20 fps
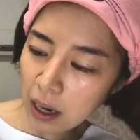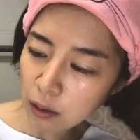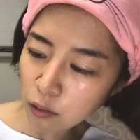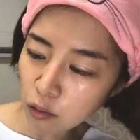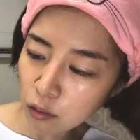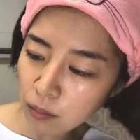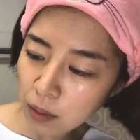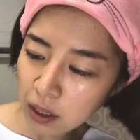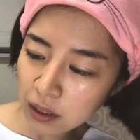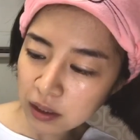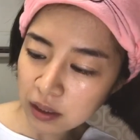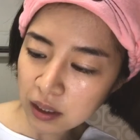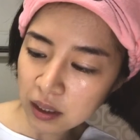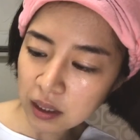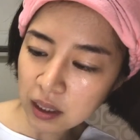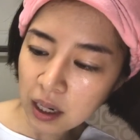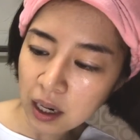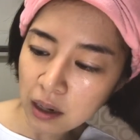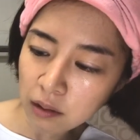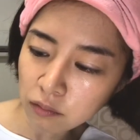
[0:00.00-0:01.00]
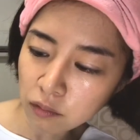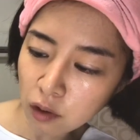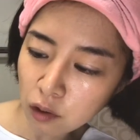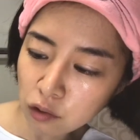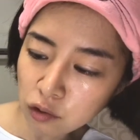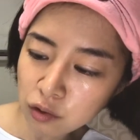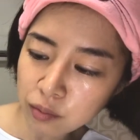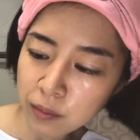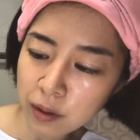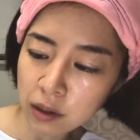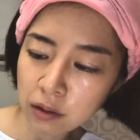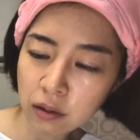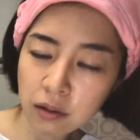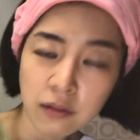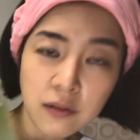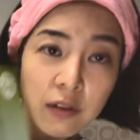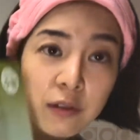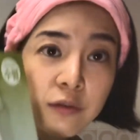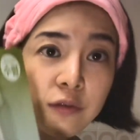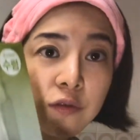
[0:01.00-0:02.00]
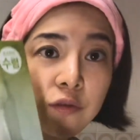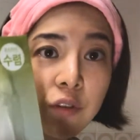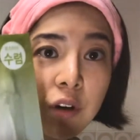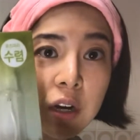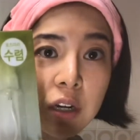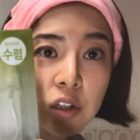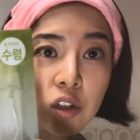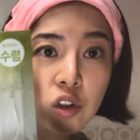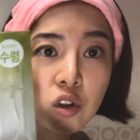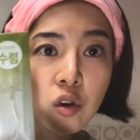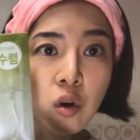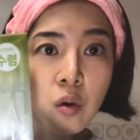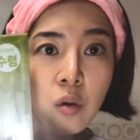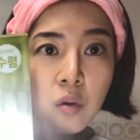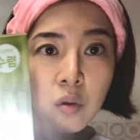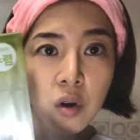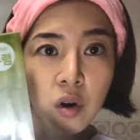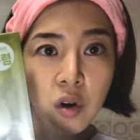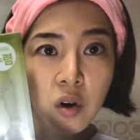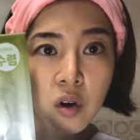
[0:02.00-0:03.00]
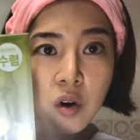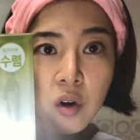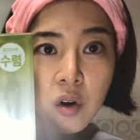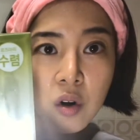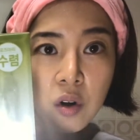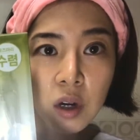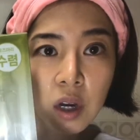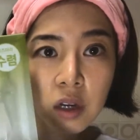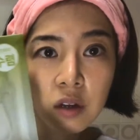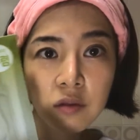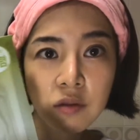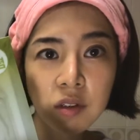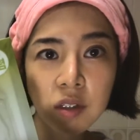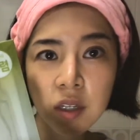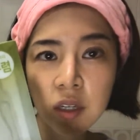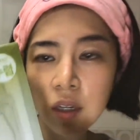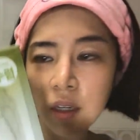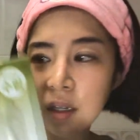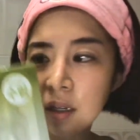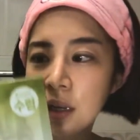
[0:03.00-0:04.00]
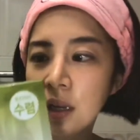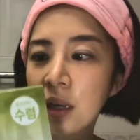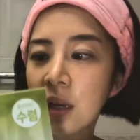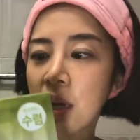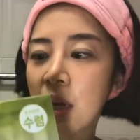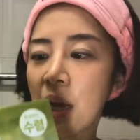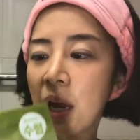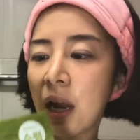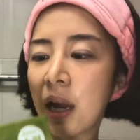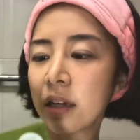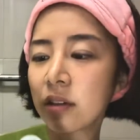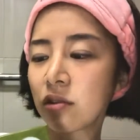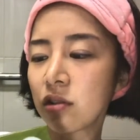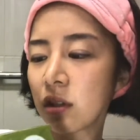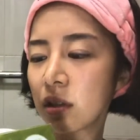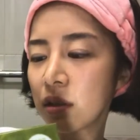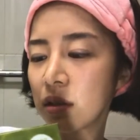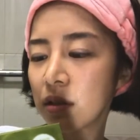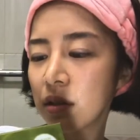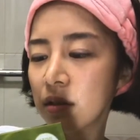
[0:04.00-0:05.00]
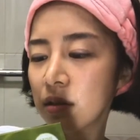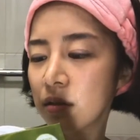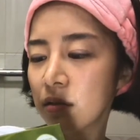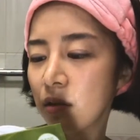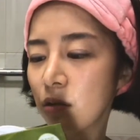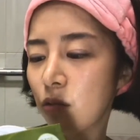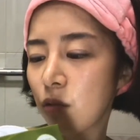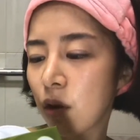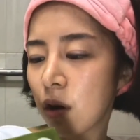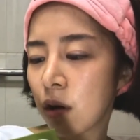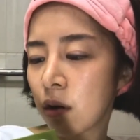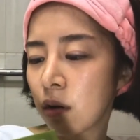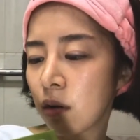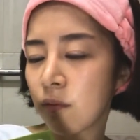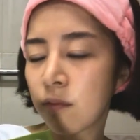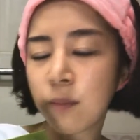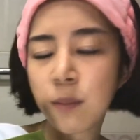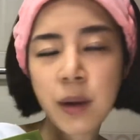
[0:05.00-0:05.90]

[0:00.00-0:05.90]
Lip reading: AROMATICA Rosemary Refresh Toner. Can you see it? Actually, this is the one of